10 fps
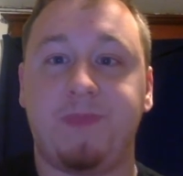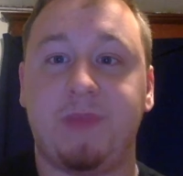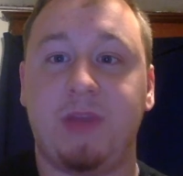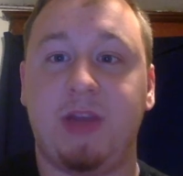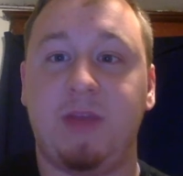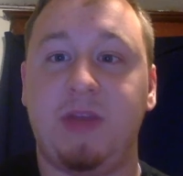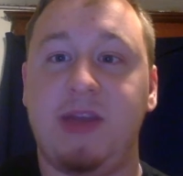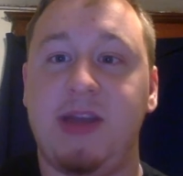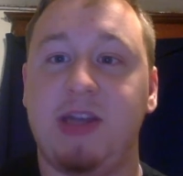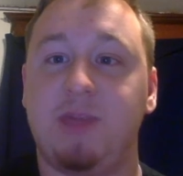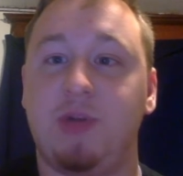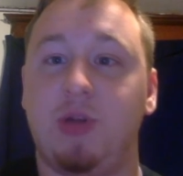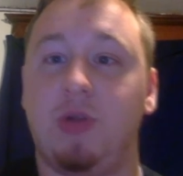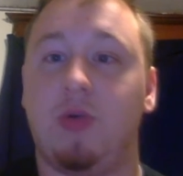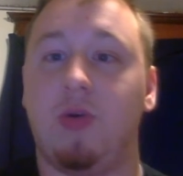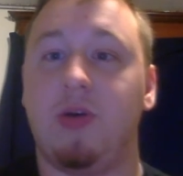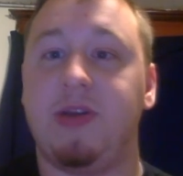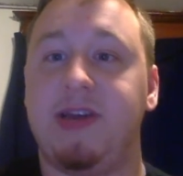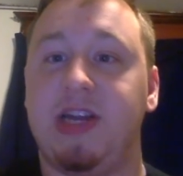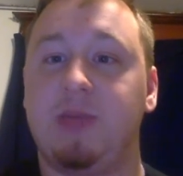It can be tangible or
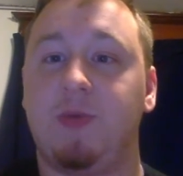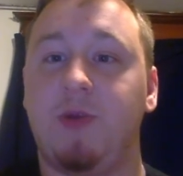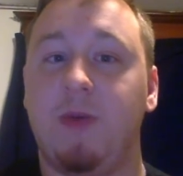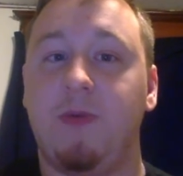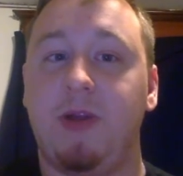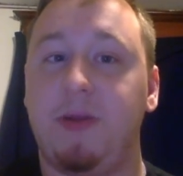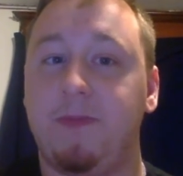intangible property.